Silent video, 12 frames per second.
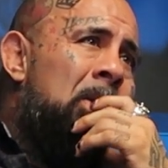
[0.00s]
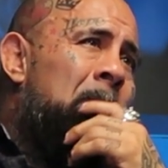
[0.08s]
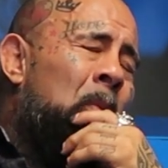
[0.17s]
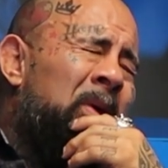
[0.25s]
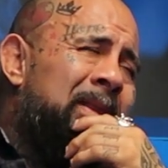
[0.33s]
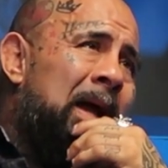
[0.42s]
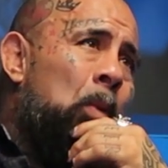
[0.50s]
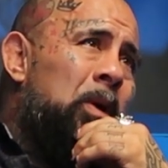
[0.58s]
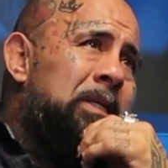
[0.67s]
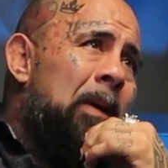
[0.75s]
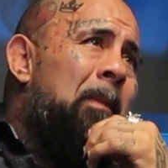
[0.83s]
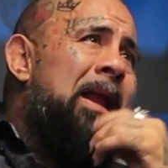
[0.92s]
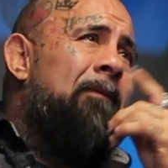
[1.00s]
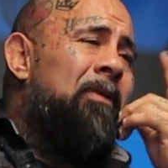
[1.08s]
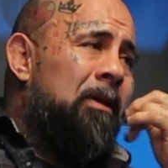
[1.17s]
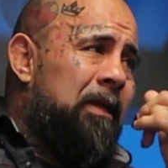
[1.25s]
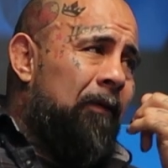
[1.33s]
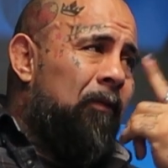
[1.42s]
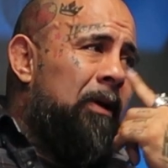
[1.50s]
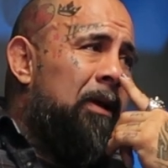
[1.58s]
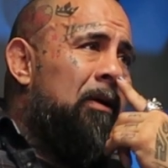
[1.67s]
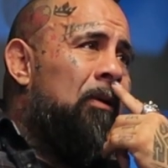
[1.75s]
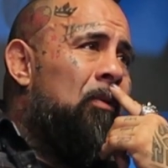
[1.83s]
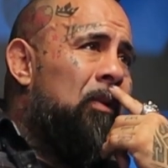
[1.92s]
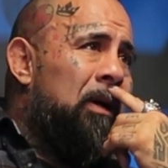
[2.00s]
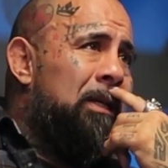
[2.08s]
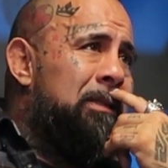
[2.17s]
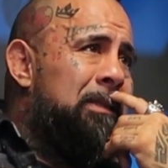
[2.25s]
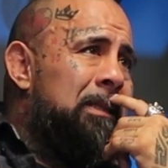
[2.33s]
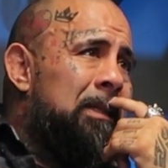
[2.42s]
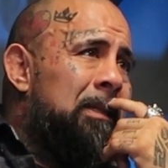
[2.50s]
But one thing I wish I might have done differently was